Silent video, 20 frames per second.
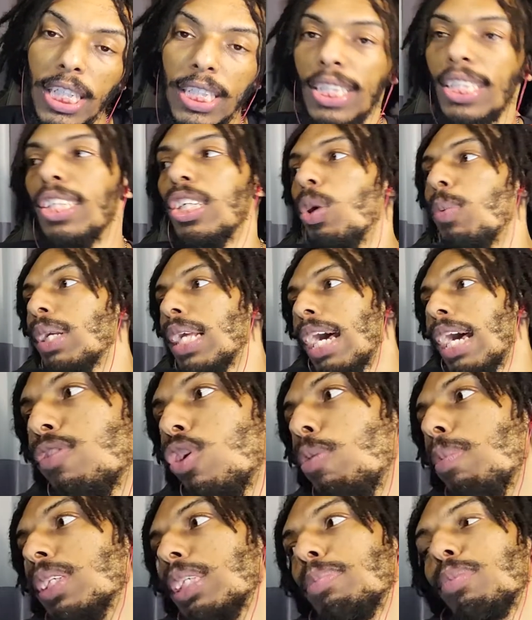You don't want
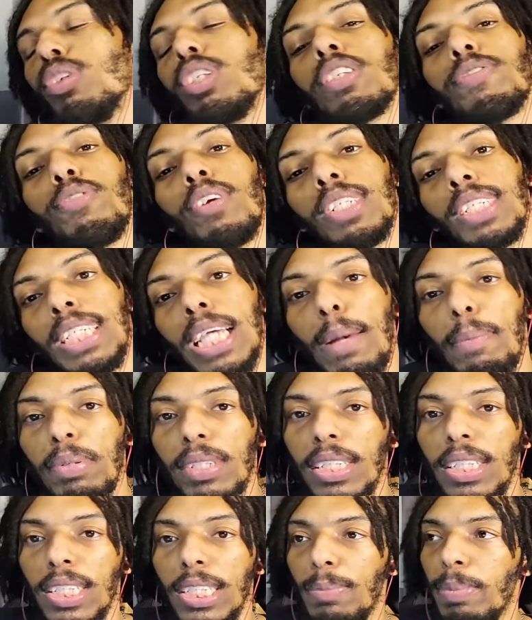whole bunch of music, for
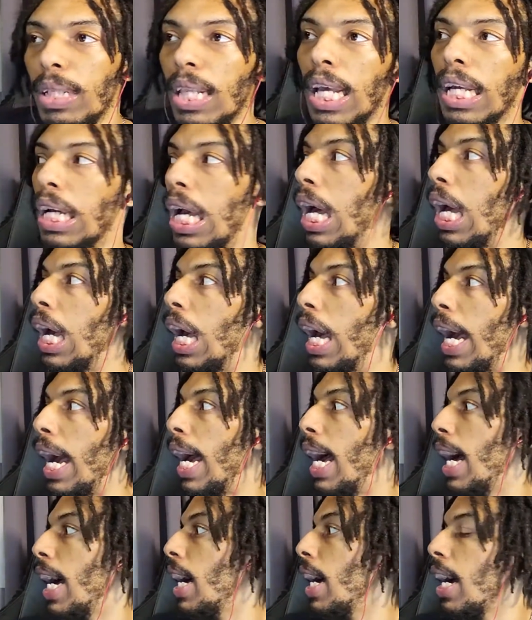example, and just be like,
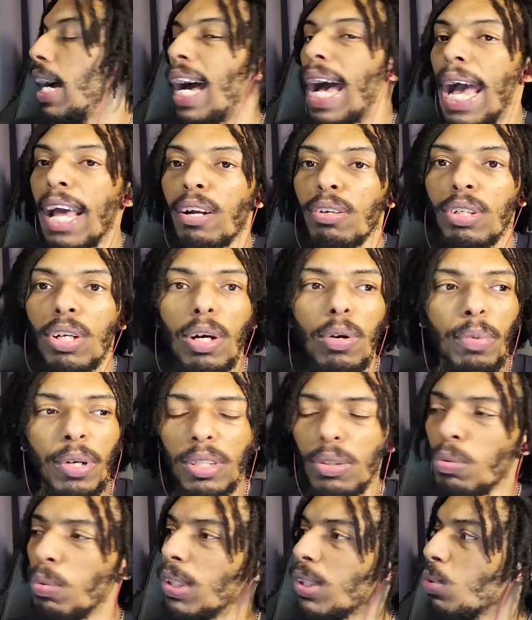I don't know,
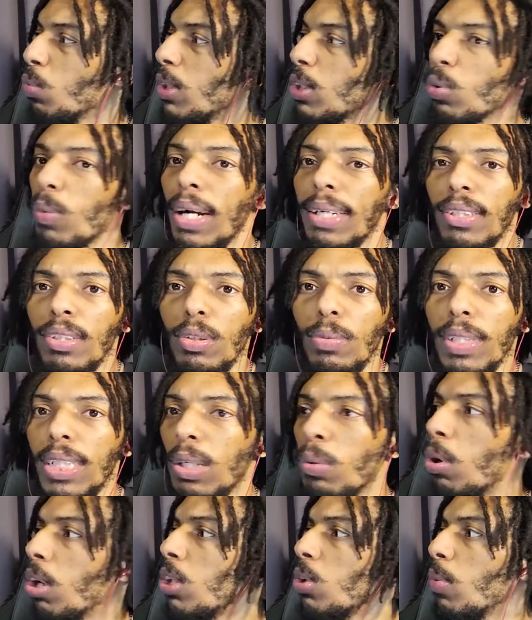what do I do with
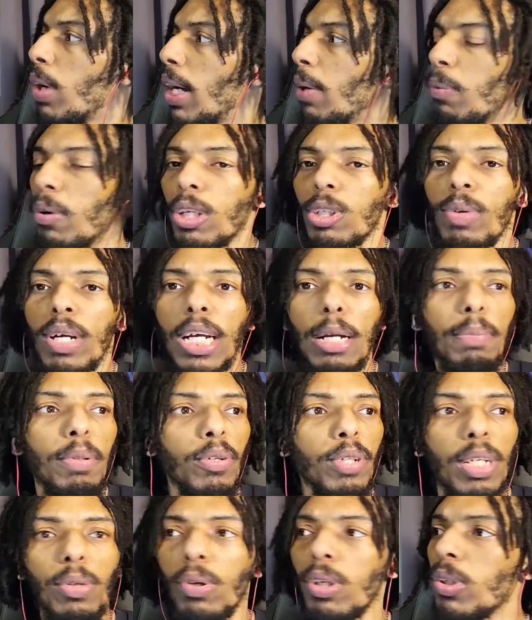it? Where do I
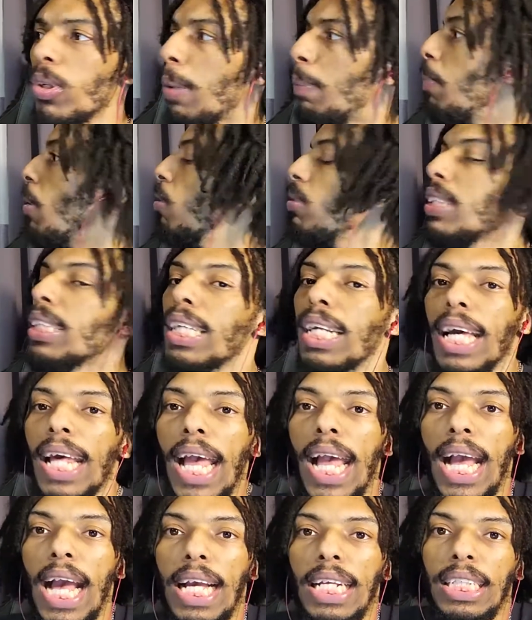upload it? Where do I post it?
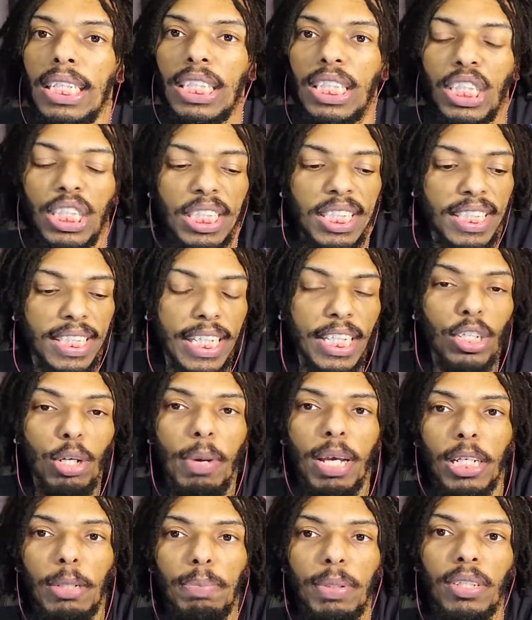It's just sitting on
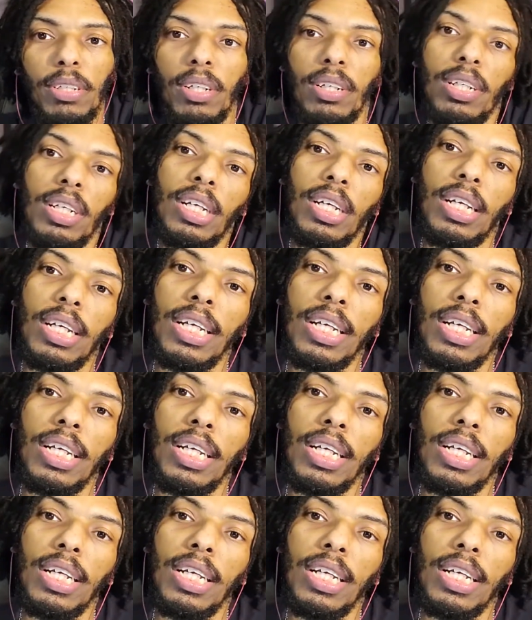my computer.